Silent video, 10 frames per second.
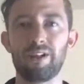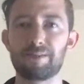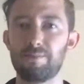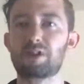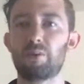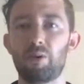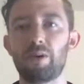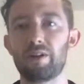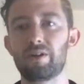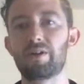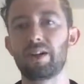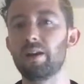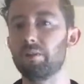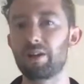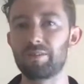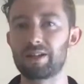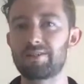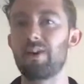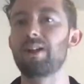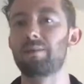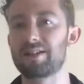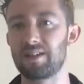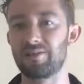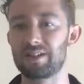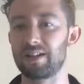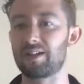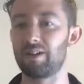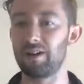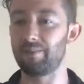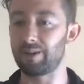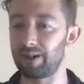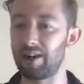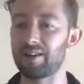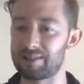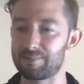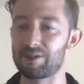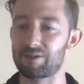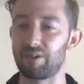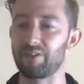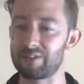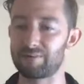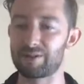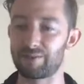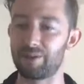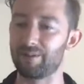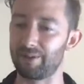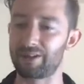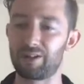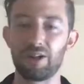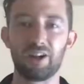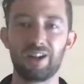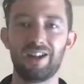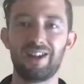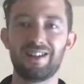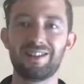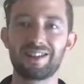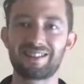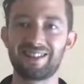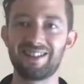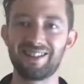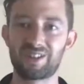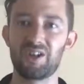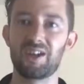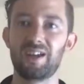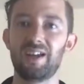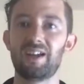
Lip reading: It's miserable when you're doing it. And what I've been finding myself is like, all right, this is miserable. And I'm like, good. This is good.